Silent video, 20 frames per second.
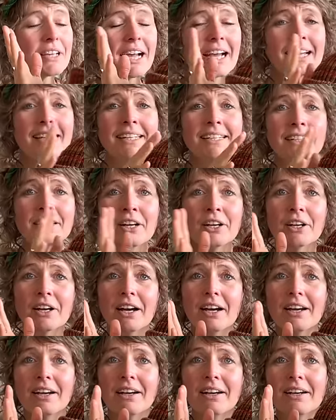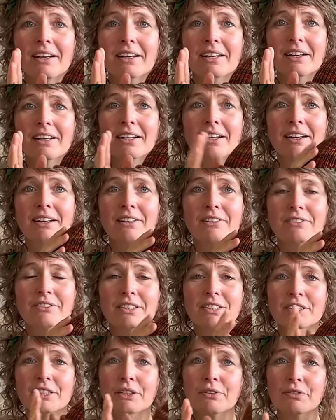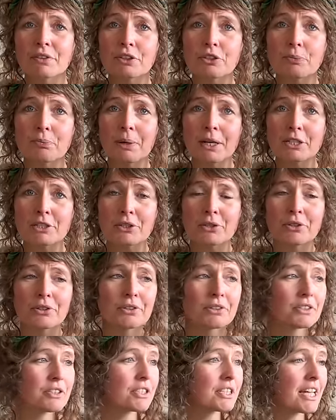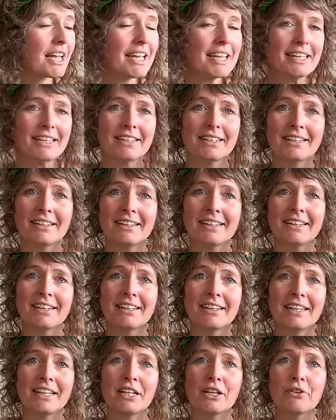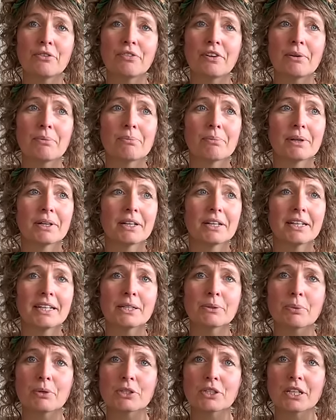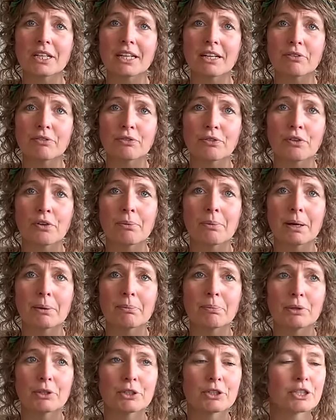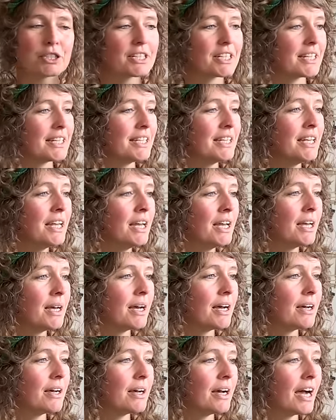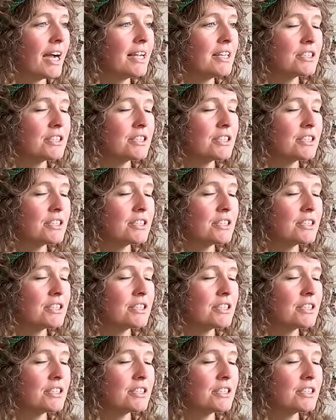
I received a special skein in November. It was a gift for my birthday. I